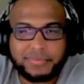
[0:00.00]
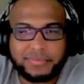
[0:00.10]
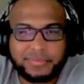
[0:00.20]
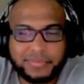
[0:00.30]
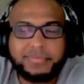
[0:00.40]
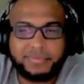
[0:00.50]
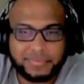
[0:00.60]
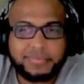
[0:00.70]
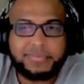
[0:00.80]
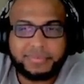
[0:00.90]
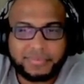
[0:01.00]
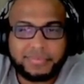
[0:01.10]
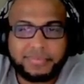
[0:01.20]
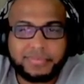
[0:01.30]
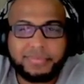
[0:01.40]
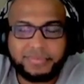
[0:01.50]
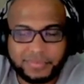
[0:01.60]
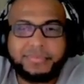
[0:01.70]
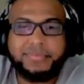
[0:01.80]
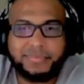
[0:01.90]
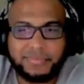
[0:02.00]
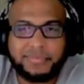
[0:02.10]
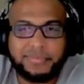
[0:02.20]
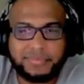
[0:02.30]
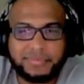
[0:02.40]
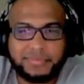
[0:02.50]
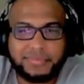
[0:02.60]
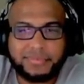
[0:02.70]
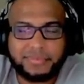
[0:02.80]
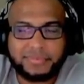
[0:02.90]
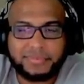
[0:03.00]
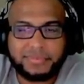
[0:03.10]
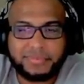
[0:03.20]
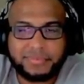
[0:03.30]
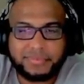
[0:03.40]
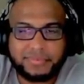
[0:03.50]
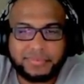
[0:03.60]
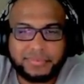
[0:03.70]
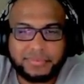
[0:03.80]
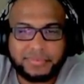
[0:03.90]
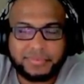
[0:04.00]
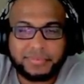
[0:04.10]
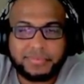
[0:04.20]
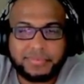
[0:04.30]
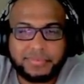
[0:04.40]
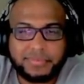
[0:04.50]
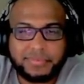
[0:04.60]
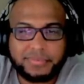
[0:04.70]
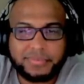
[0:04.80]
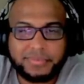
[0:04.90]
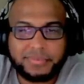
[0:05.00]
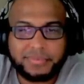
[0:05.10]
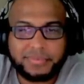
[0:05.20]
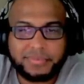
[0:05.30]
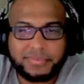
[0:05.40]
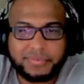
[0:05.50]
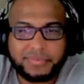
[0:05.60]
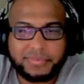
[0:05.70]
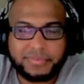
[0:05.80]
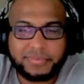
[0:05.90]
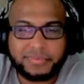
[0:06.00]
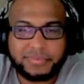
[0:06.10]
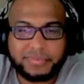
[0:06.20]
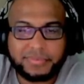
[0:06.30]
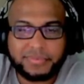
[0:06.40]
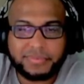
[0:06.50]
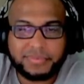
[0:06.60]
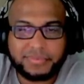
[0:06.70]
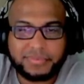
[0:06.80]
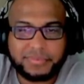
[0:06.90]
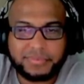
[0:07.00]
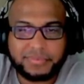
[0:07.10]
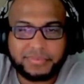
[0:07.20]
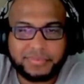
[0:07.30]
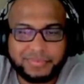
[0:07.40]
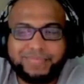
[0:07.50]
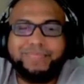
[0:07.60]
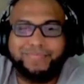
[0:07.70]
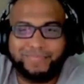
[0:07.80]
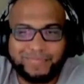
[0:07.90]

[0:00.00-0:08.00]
No words are spoken by the person on screen.